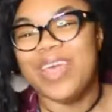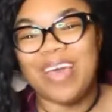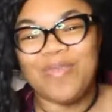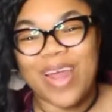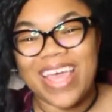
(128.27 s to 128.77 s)
we
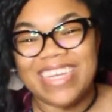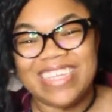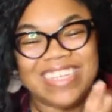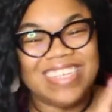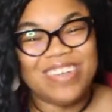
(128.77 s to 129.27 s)
have Rin
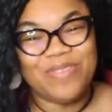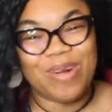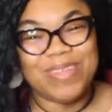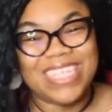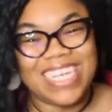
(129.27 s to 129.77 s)

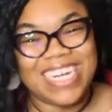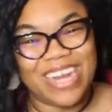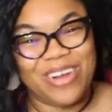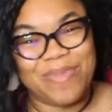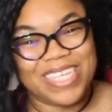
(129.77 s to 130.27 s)
from
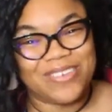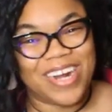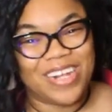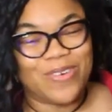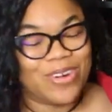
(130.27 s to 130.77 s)
Incendiary by
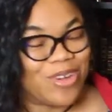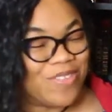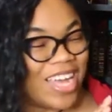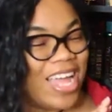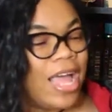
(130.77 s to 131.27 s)
Zoraida
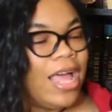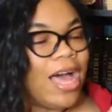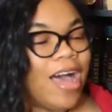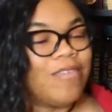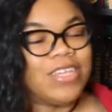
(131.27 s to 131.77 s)
Cordova.
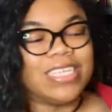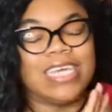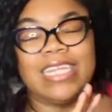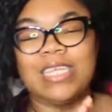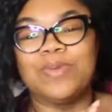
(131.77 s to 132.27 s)

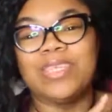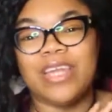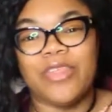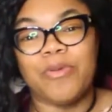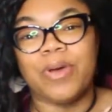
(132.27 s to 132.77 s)
Obviously, this was
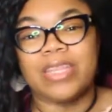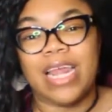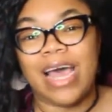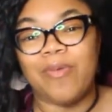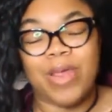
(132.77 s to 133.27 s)
another book
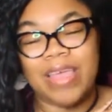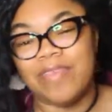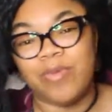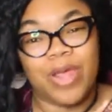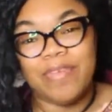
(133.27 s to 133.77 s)
that I
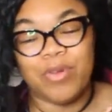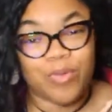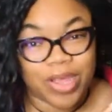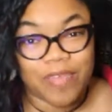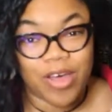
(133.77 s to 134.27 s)
raved
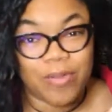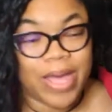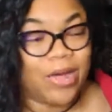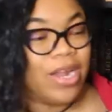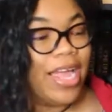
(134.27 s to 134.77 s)
on
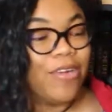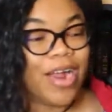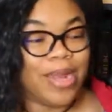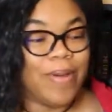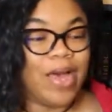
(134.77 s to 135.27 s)
about. I
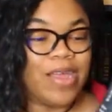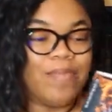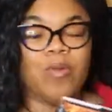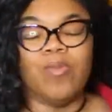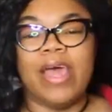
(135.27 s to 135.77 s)
cried about
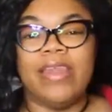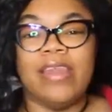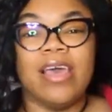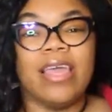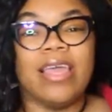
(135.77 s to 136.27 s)
it.
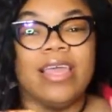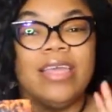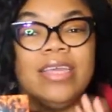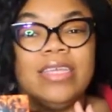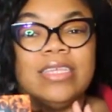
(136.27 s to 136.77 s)
Rin
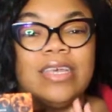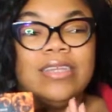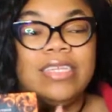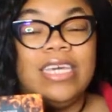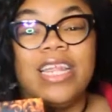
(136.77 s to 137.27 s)
is
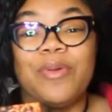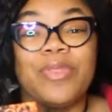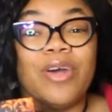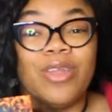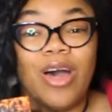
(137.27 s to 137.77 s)
dealing
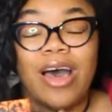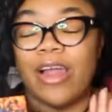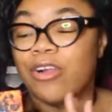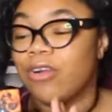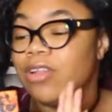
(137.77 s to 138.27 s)
with a lot.
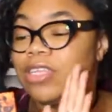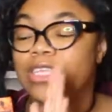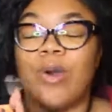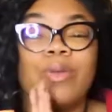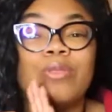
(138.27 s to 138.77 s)
Our girl is
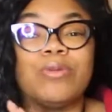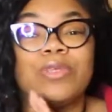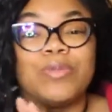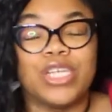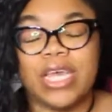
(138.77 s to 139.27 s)
going through
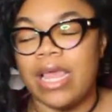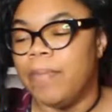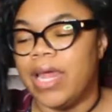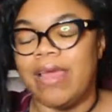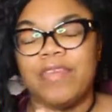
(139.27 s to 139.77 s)
some shit,
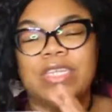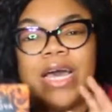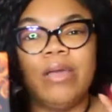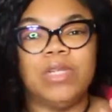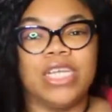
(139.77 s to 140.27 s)
but every
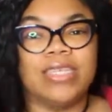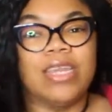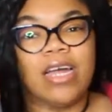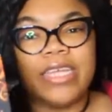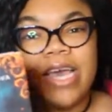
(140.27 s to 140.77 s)
time she gets
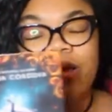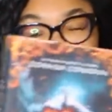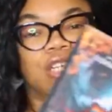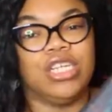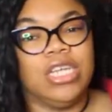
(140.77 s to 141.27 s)
knocked
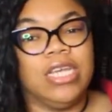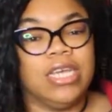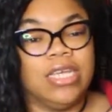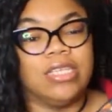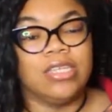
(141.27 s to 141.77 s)
down, she
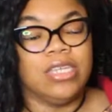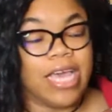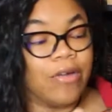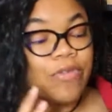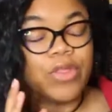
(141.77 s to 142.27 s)
is
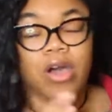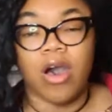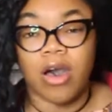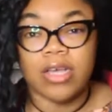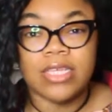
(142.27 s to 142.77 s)
down for the
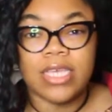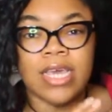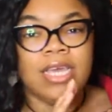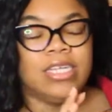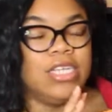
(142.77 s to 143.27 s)
cause.
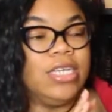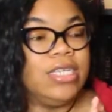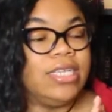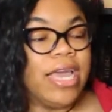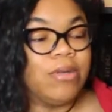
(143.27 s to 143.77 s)
She
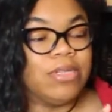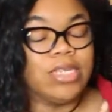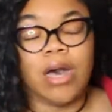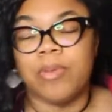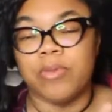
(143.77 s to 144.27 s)
is down to
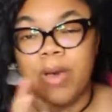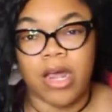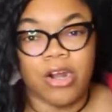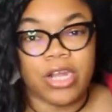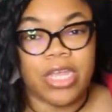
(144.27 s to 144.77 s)
topple the
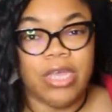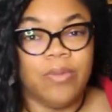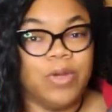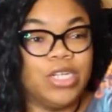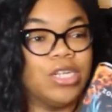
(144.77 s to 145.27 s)
monarchy,
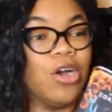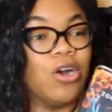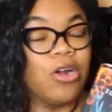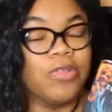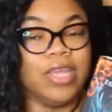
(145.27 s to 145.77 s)
which
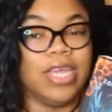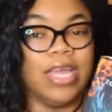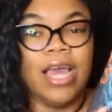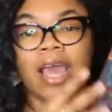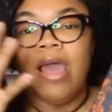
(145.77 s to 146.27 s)
are
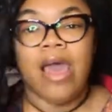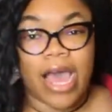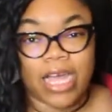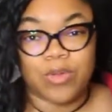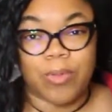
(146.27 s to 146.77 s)
the
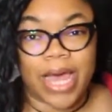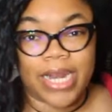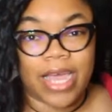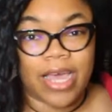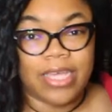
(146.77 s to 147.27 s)
actual
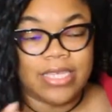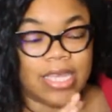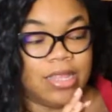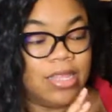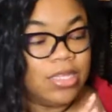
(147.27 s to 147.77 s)
bad guys
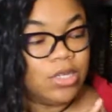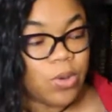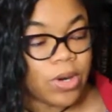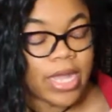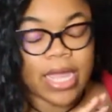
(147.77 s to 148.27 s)
in this
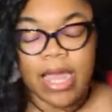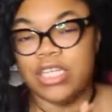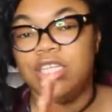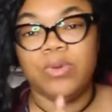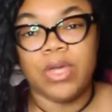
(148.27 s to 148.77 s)
story,
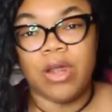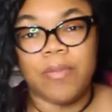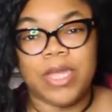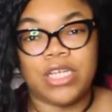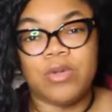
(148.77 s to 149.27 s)
and she's doing it
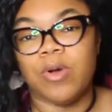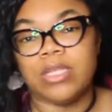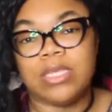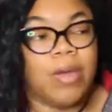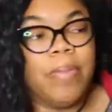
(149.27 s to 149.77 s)
all because she
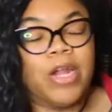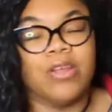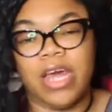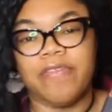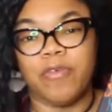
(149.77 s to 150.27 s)
wants a
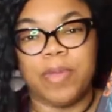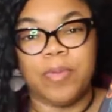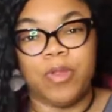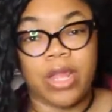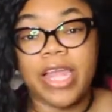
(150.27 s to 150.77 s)
better life for
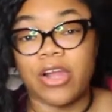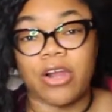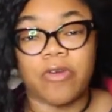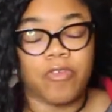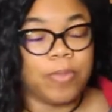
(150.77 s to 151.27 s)
people like
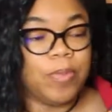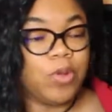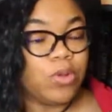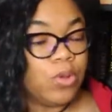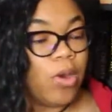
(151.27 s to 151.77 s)
her, for
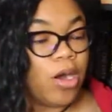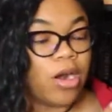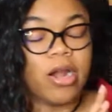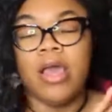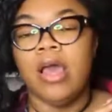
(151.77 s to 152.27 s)
people who
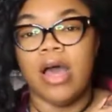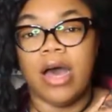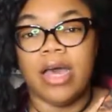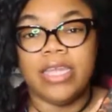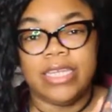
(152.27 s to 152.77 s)
are
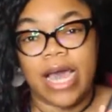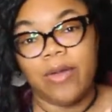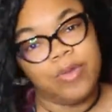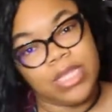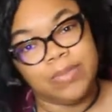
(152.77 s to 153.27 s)

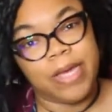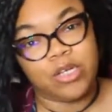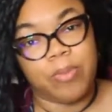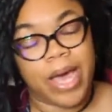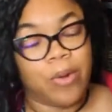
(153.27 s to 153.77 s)
endowed with these
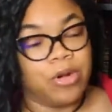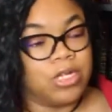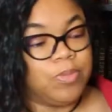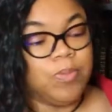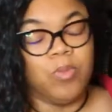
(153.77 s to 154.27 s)
magical
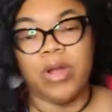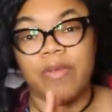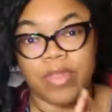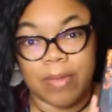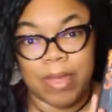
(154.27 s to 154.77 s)
powers,
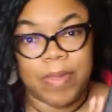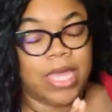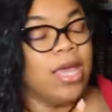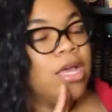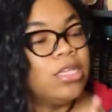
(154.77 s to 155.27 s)
whatever they may
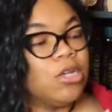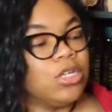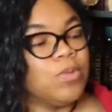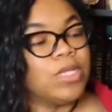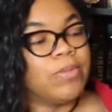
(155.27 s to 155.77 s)
be. So
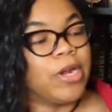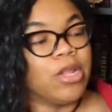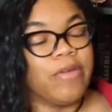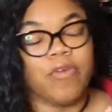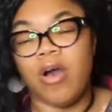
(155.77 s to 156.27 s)
she wants a better
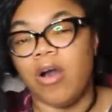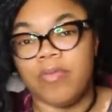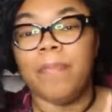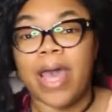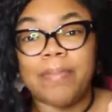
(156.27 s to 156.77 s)
life for all.
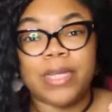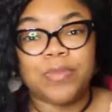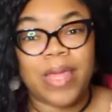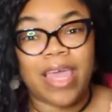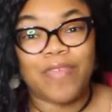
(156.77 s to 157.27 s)
Bad
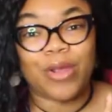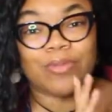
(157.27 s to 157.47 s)
bitch behavior.